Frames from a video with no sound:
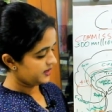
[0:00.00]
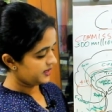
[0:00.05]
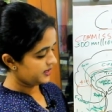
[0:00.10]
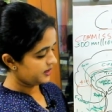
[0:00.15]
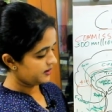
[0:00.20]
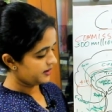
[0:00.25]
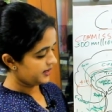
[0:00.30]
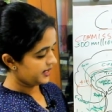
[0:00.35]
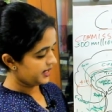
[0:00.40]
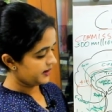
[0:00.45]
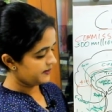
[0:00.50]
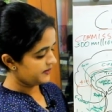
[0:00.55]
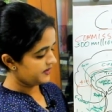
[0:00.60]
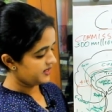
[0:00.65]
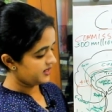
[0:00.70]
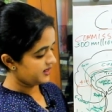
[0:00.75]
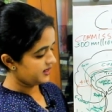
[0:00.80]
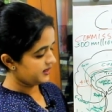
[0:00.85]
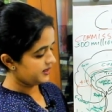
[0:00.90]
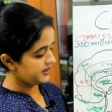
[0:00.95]
Ter
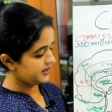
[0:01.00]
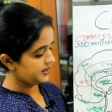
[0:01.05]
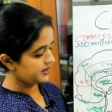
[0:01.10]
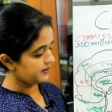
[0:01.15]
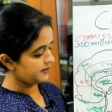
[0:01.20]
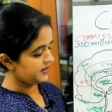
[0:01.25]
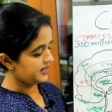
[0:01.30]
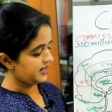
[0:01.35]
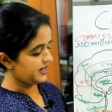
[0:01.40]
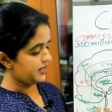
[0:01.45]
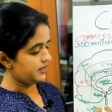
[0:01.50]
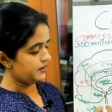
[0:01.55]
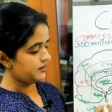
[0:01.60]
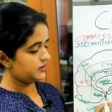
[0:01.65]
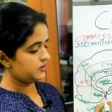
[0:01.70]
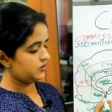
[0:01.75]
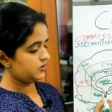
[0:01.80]
lamina terminalis.